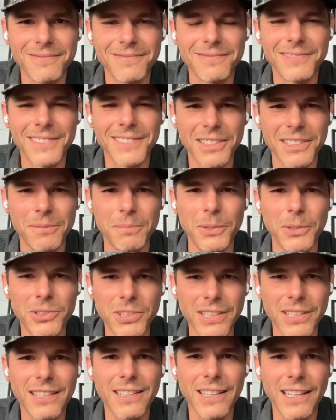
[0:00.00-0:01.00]
This
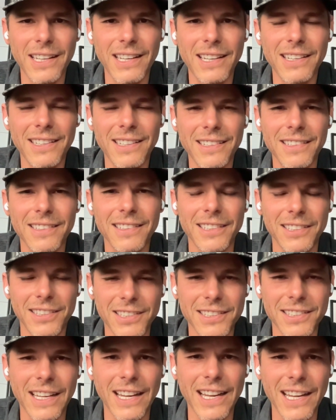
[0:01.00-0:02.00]
music thing, this
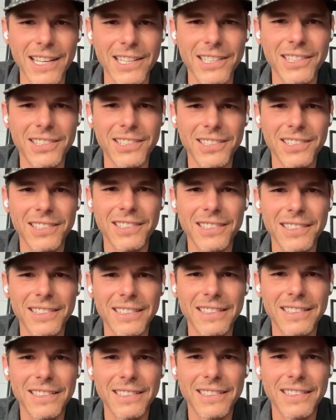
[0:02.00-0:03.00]
stage,
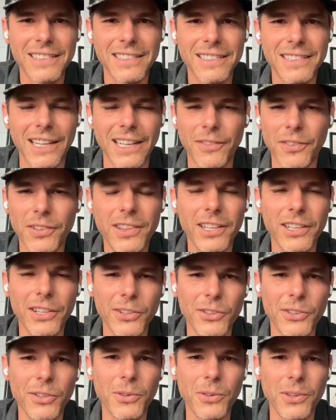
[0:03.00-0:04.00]
everything
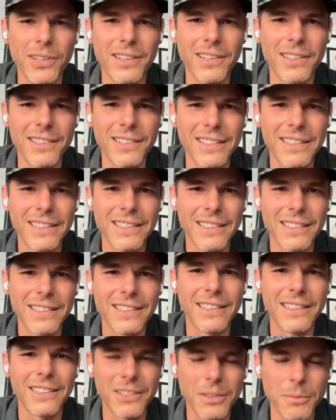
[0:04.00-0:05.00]
you're doing,
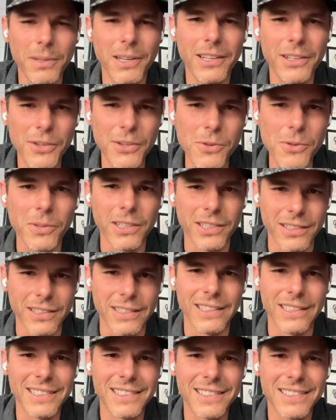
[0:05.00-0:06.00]
it's about you, isn't
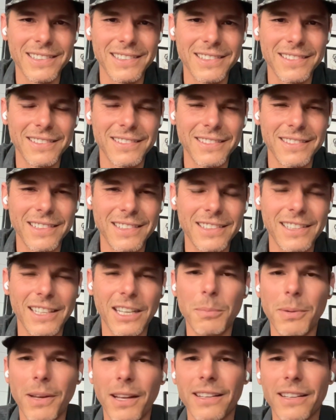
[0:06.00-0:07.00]
it? It's
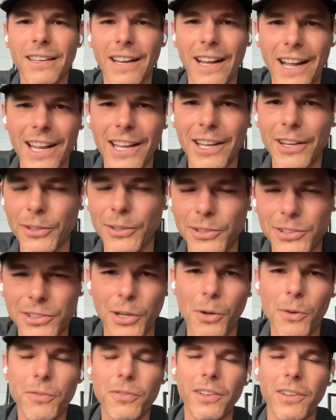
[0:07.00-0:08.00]
not about denying
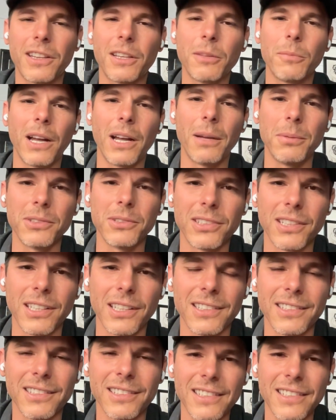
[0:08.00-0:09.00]
yourself like the Bible
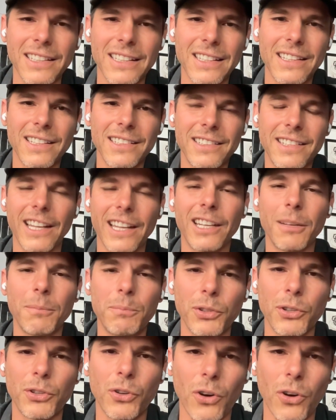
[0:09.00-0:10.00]
says, taking
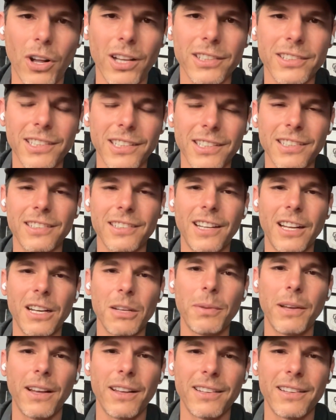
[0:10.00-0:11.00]
up your cross. This is not
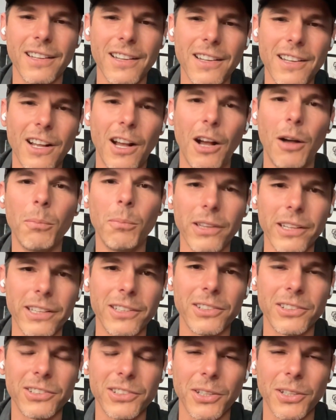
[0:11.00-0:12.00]
about humbling
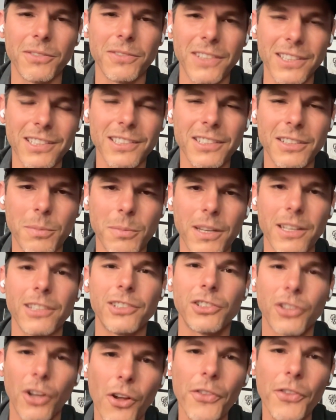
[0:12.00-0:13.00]
yourself. This is about
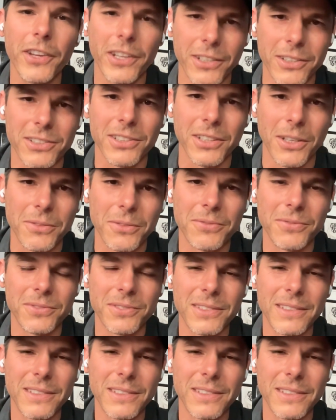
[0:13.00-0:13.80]
exalting yourself.